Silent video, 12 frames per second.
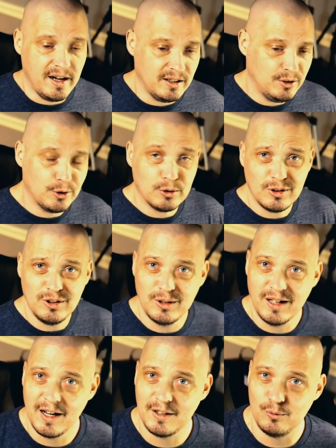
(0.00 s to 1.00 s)
and you're
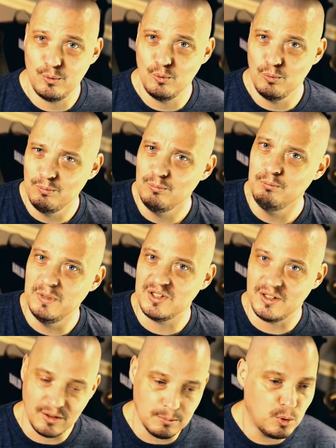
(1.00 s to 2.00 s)
kind of
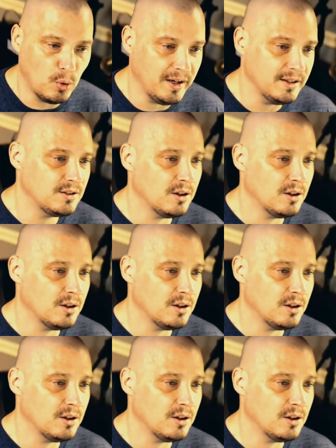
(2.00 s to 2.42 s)
missing the point.